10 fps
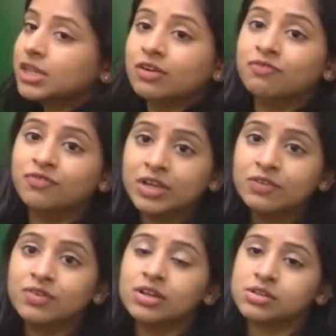that we
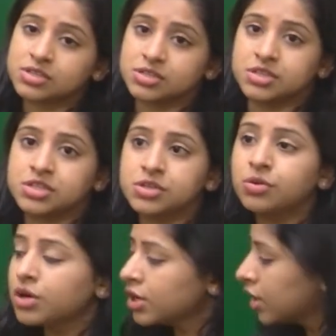will suggest
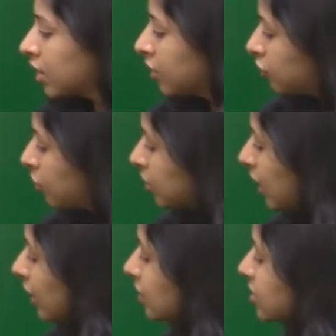you. So
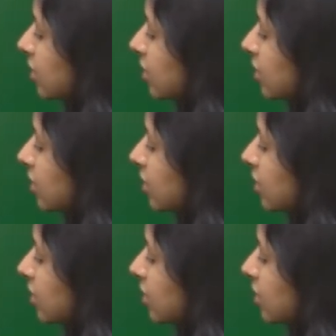that is the